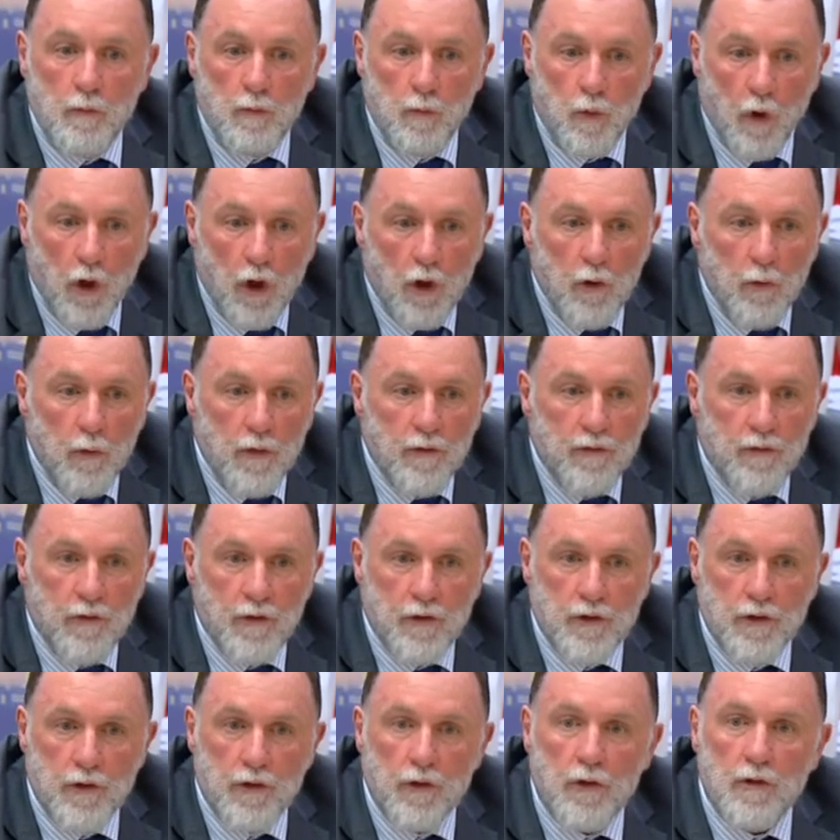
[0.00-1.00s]
work with
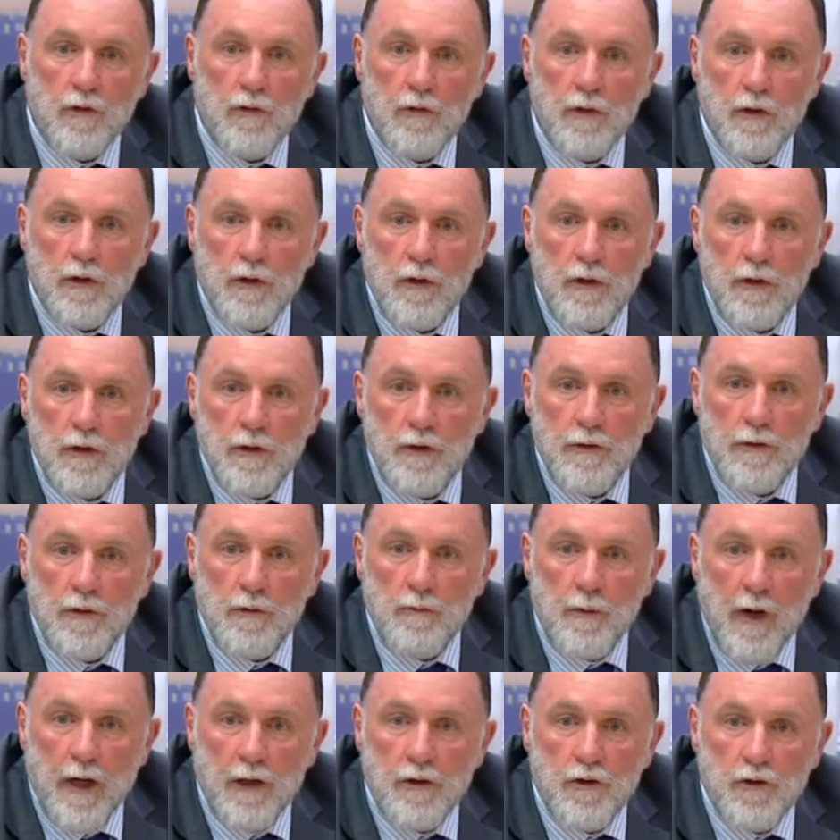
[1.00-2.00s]
the zoo
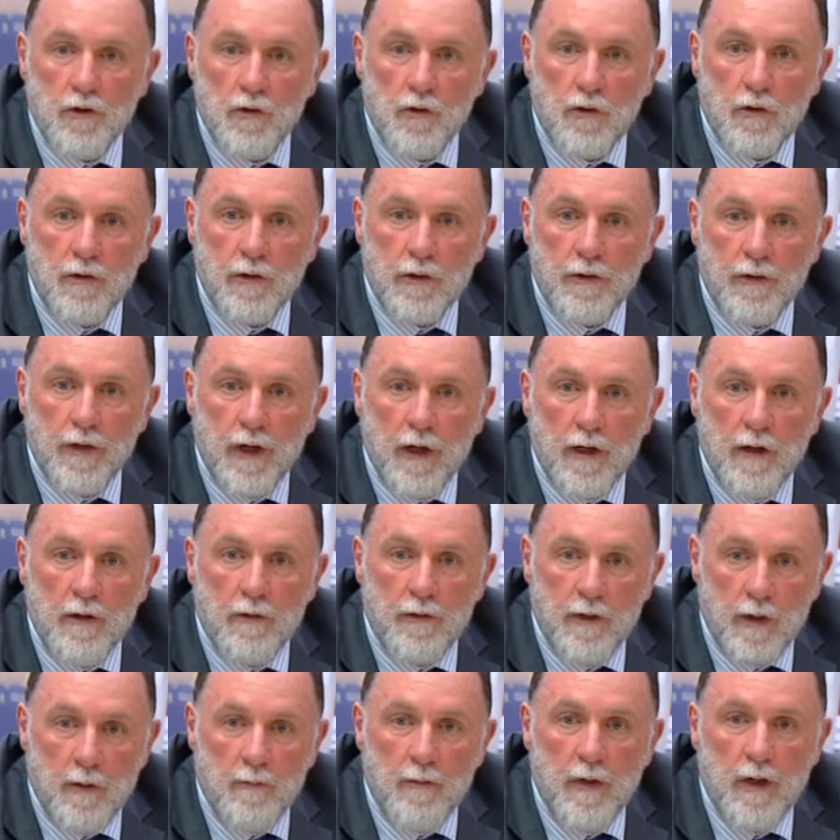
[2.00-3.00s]
to make sure that
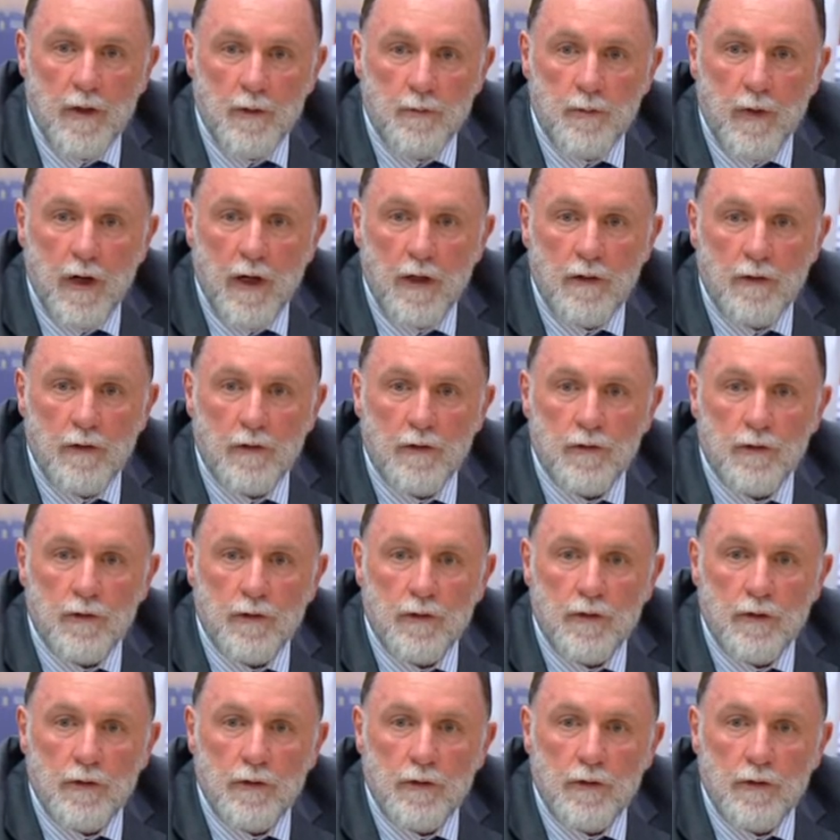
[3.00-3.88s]
they're best practice.